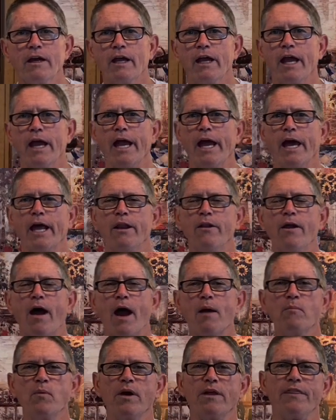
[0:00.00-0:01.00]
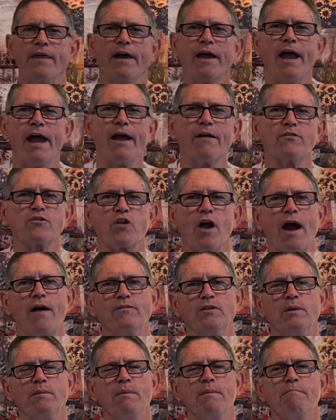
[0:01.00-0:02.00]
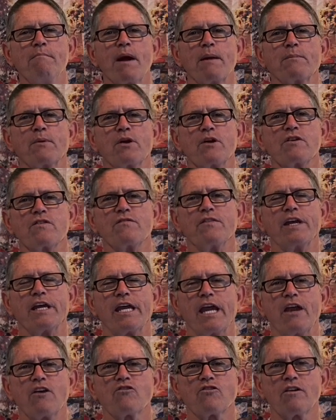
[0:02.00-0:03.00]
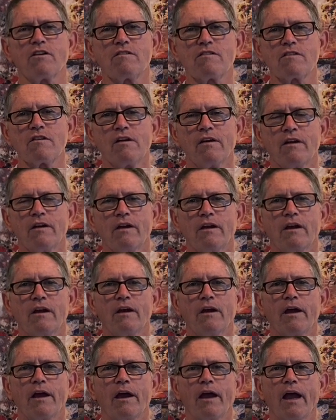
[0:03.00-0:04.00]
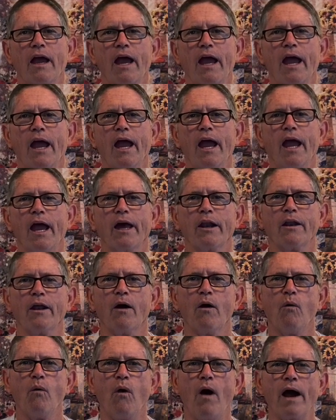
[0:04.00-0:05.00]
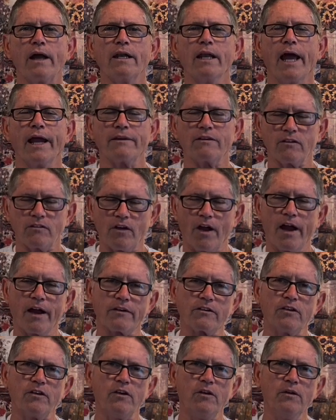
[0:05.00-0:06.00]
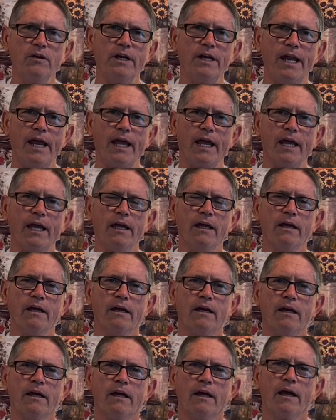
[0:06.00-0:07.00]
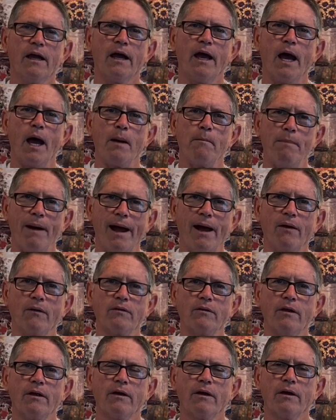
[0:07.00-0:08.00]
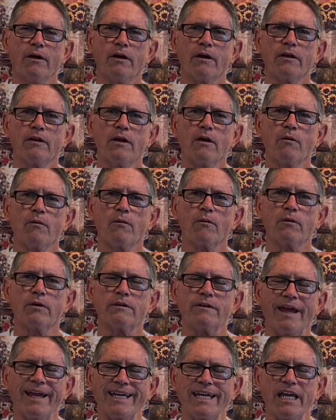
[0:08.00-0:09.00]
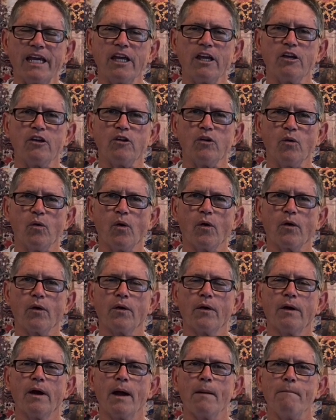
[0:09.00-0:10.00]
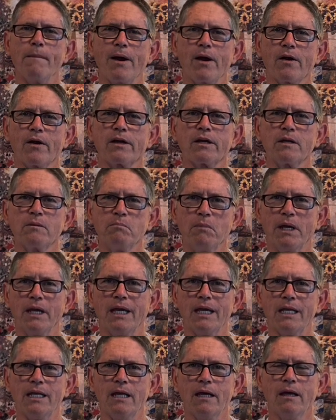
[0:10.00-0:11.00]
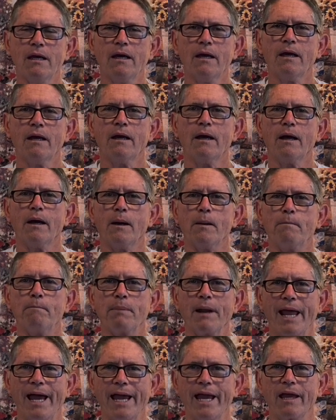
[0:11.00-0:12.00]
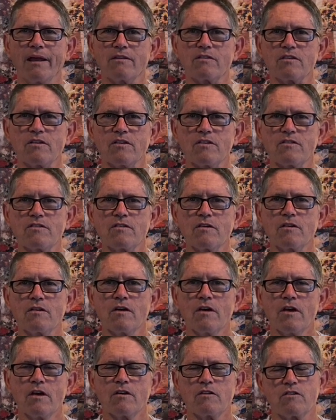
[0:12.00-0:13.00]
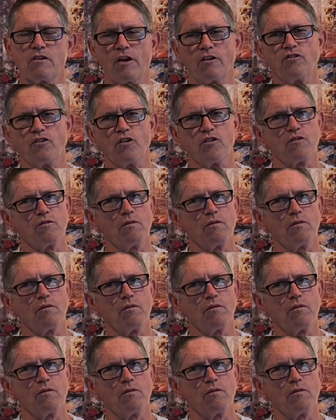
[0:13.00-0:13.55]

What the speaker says: and I'm with Have Travel Memories Vacations, and I'd like to talk to you today about taking your American-made appliances such as